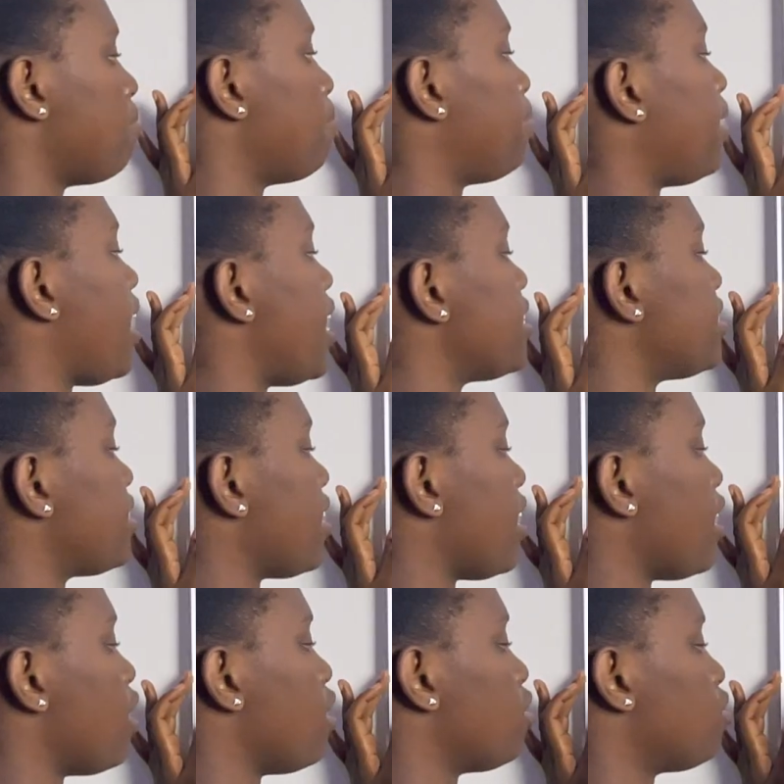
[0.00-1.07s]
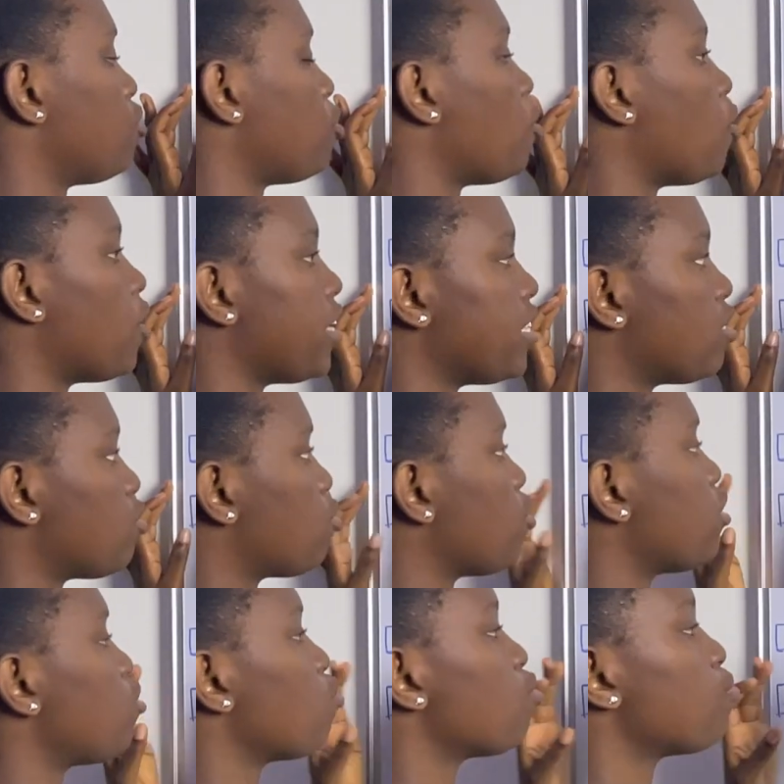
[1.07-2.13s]
plus the toys. So
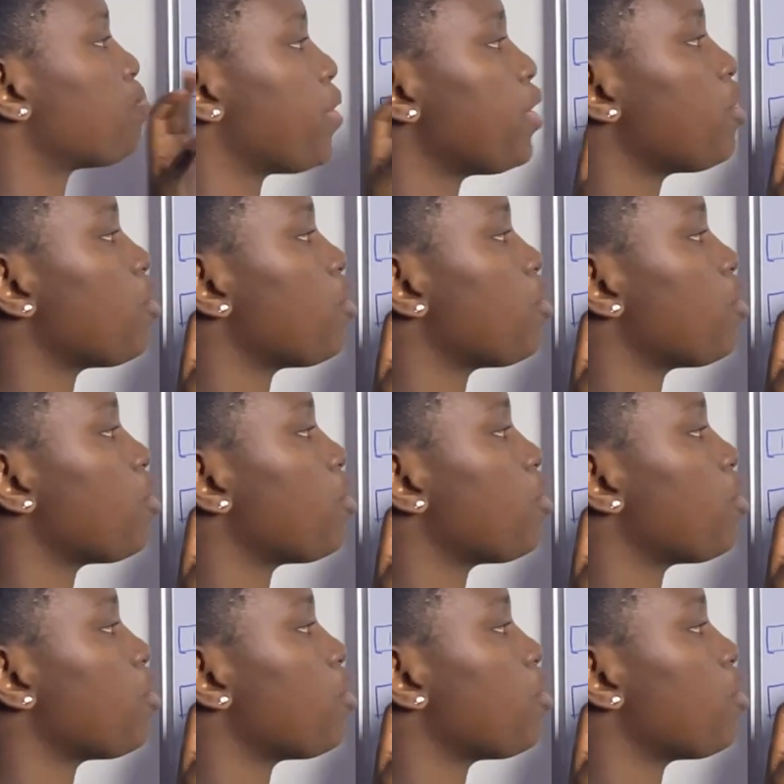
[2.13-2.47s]
it will bring